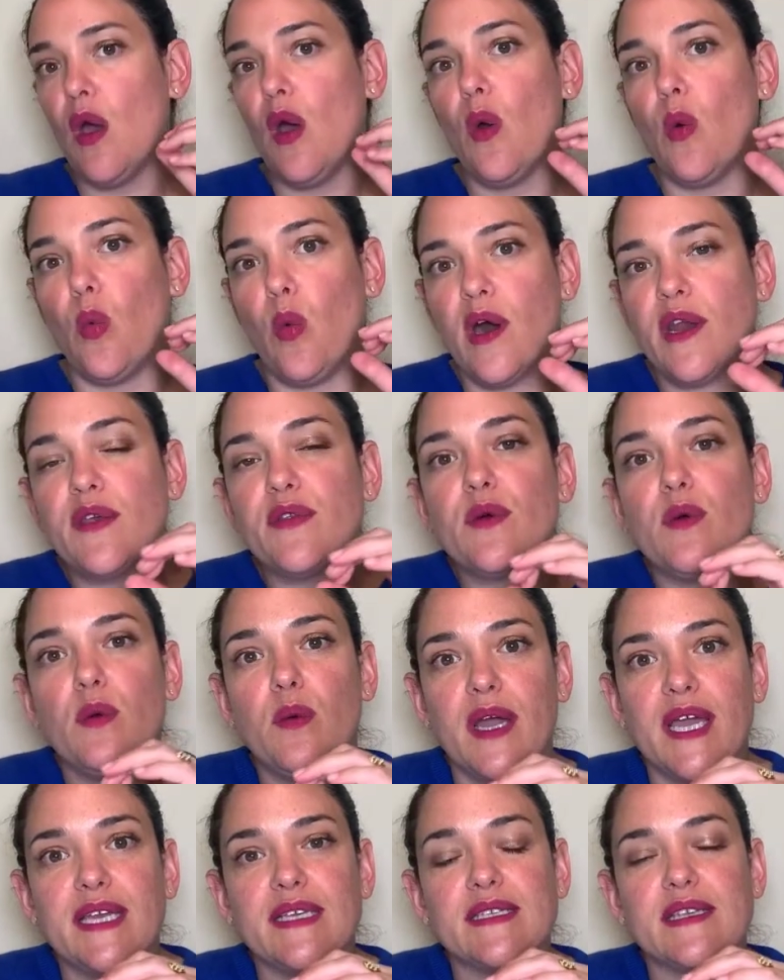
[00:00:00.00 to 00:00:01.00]
One of the
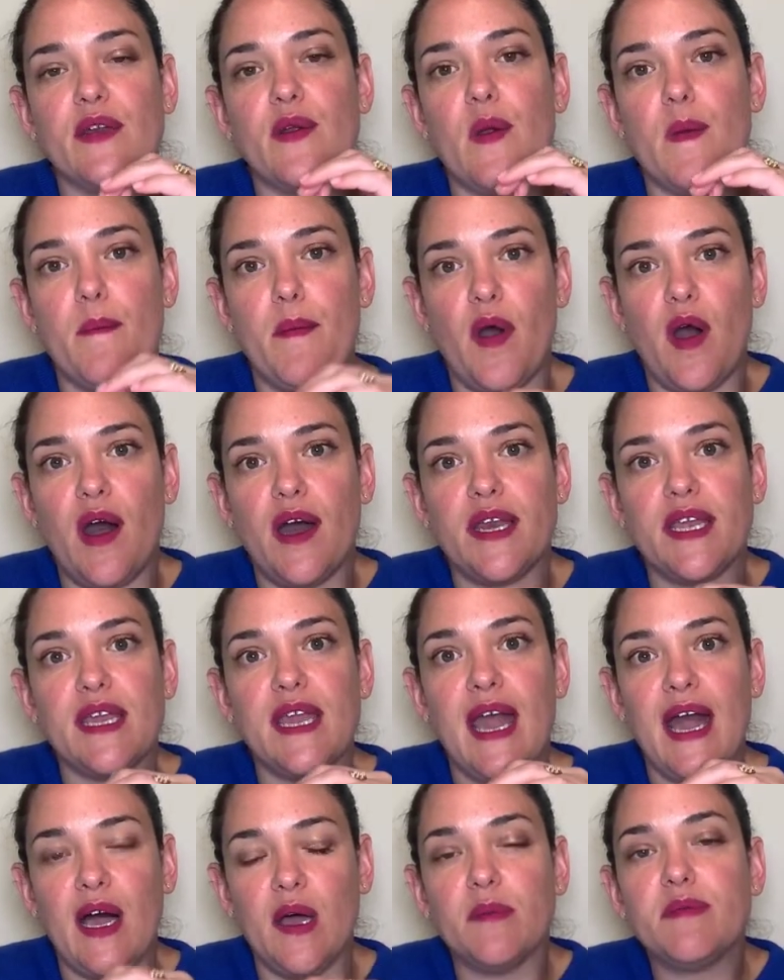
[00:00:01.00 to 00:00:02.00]
ways that our body
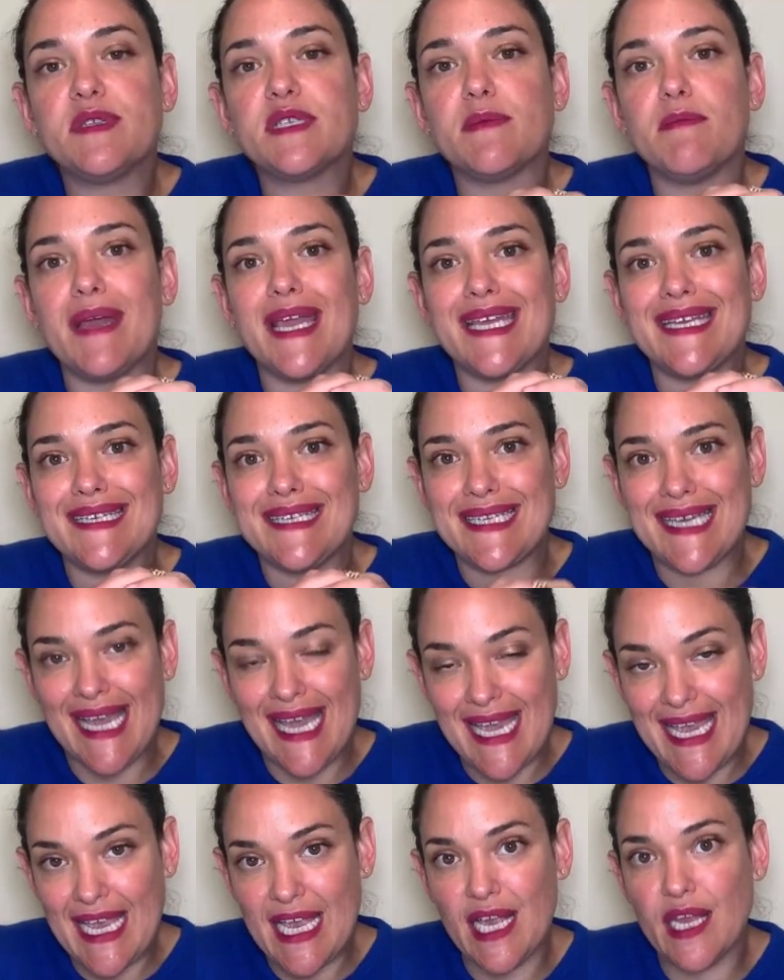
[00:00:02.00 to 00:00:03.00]
helps
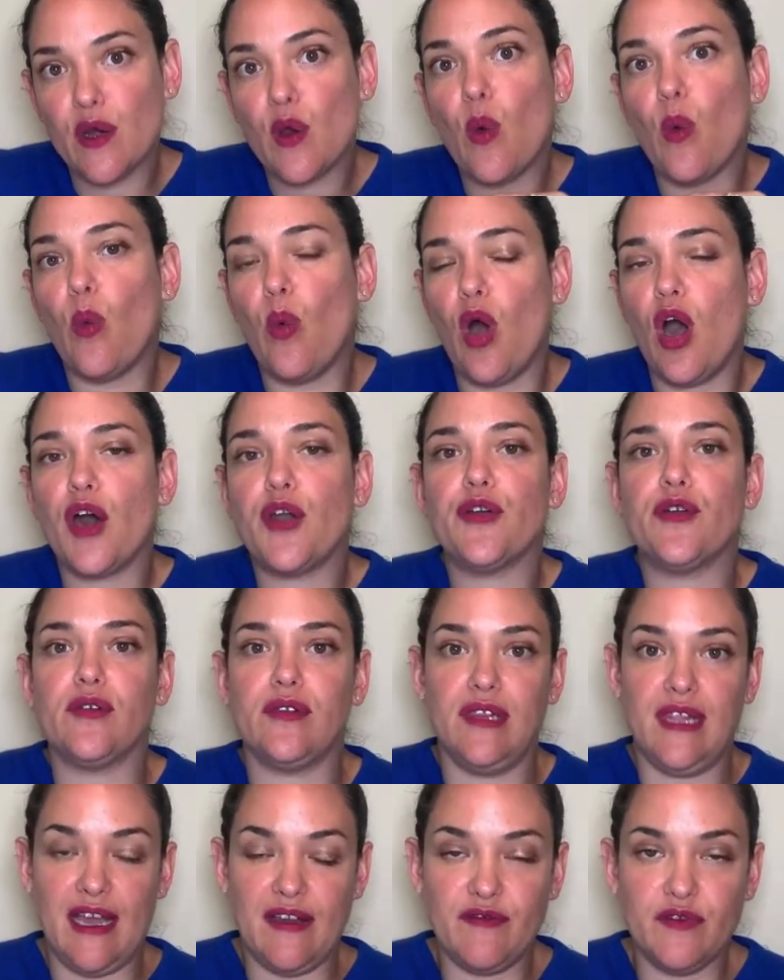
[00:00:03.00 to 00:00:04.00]
maintain water
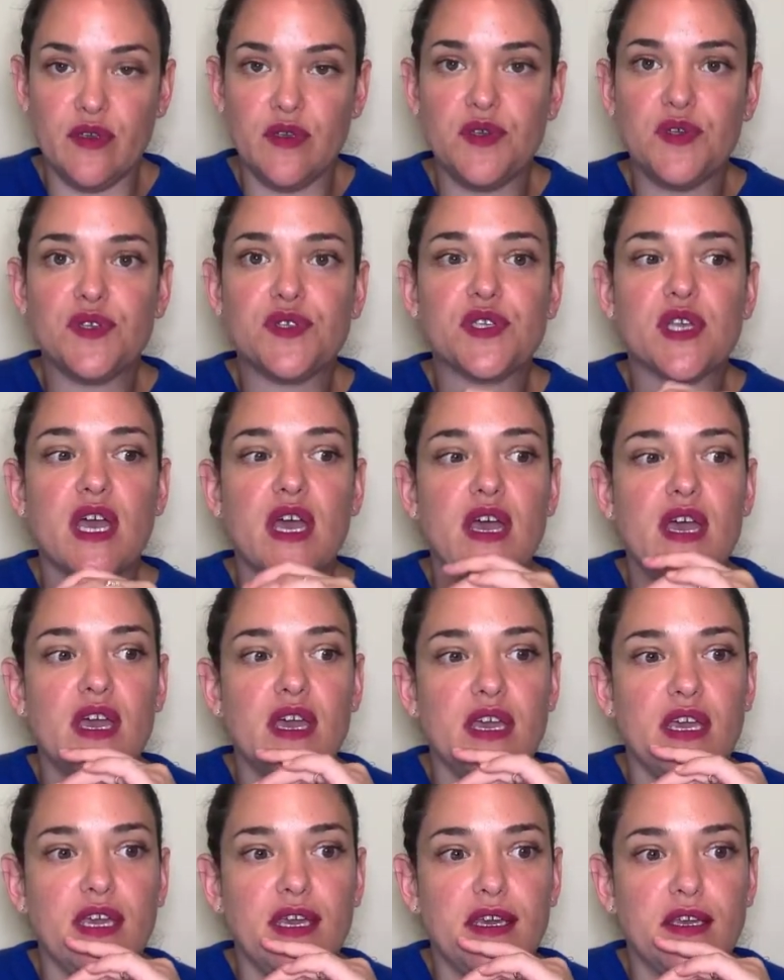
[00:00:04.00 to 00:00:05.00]
levels
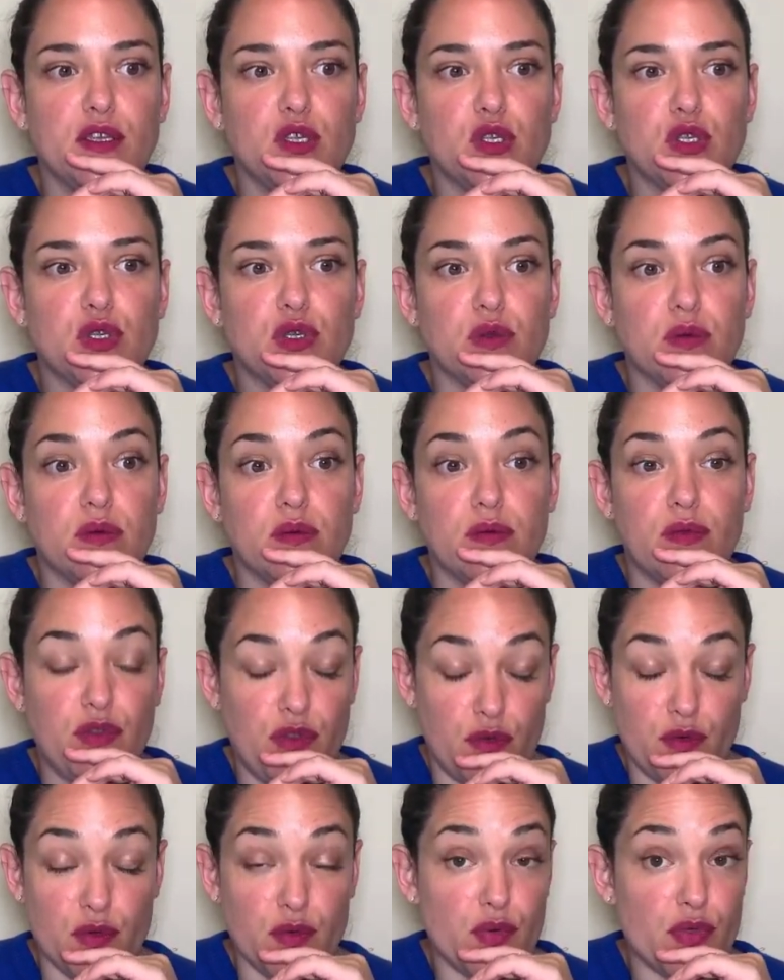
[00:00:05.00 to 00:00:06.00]
is
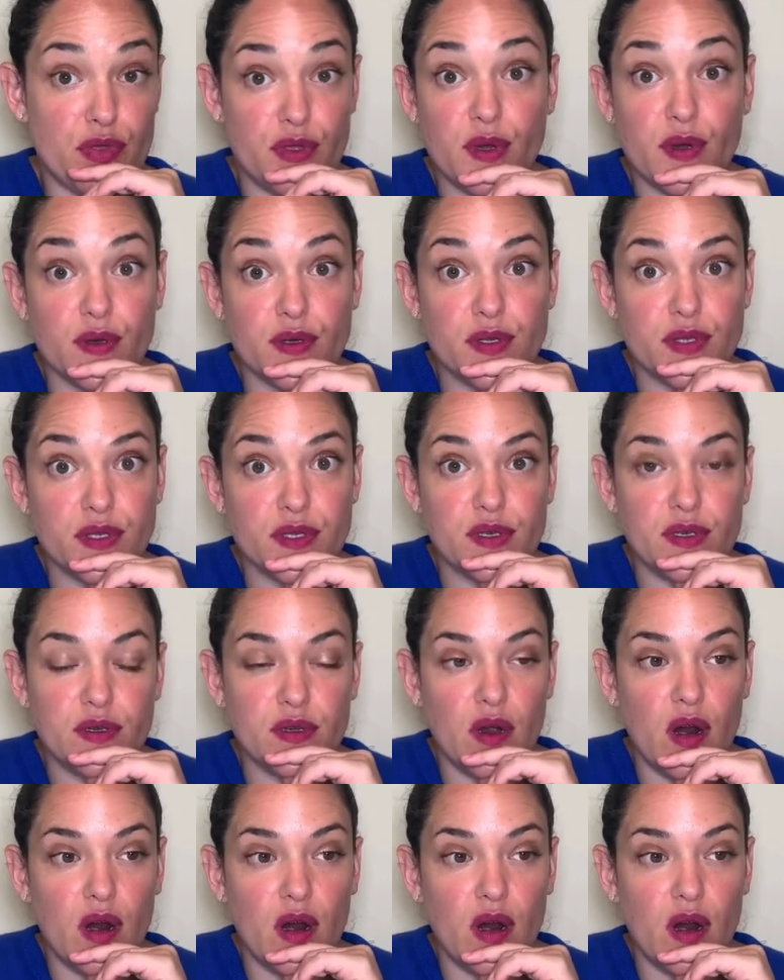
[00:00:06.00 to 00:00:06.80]
through thirst.